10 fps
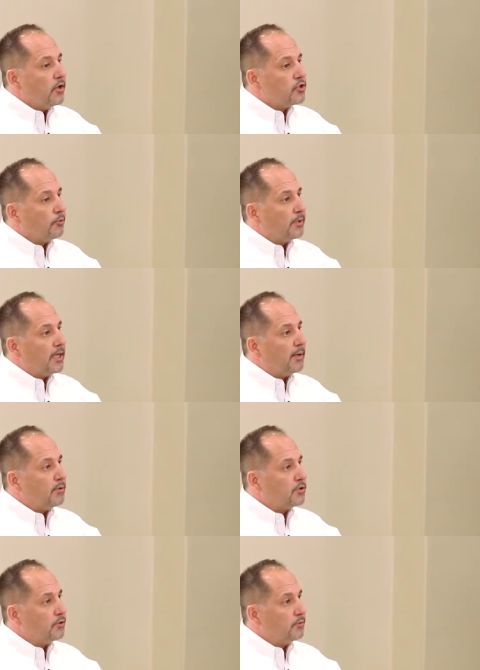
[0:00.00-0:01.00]
So being
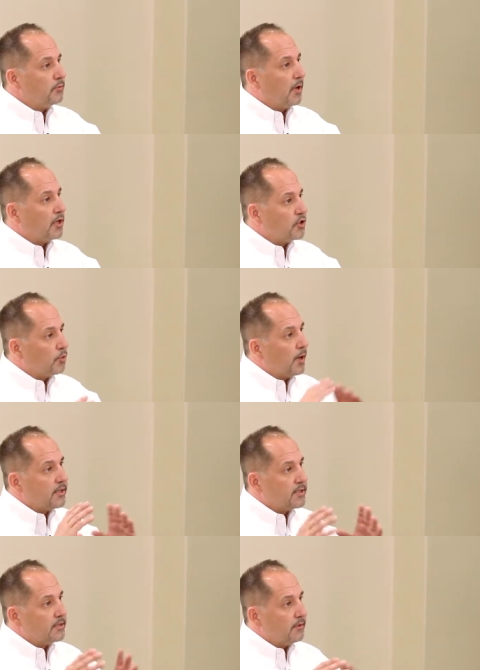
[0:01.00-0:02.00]
able to
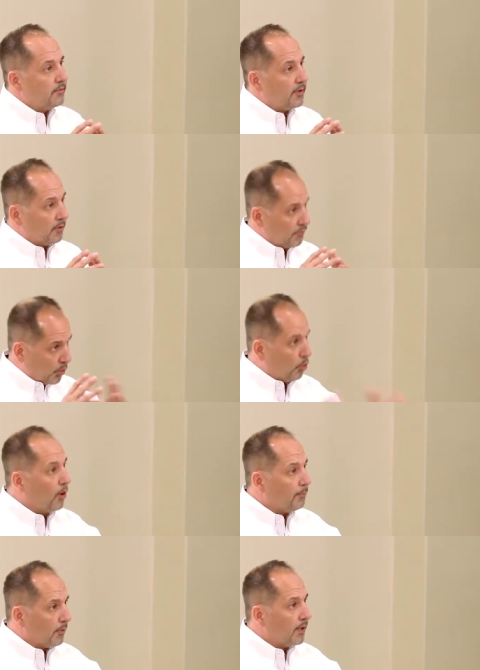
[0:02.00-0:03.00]
address the
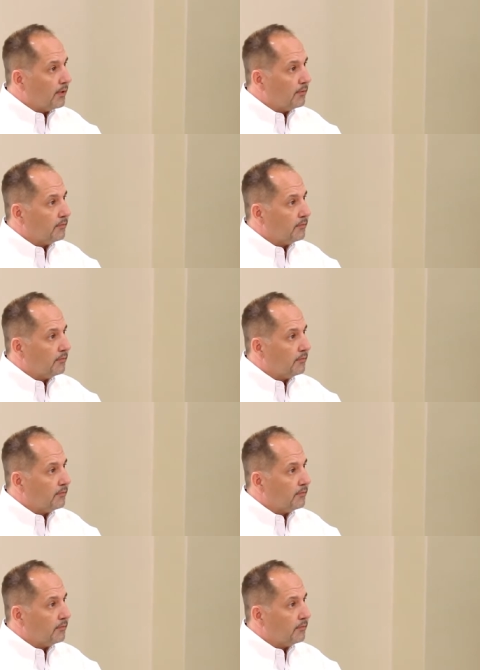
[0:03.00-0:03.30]
corporate,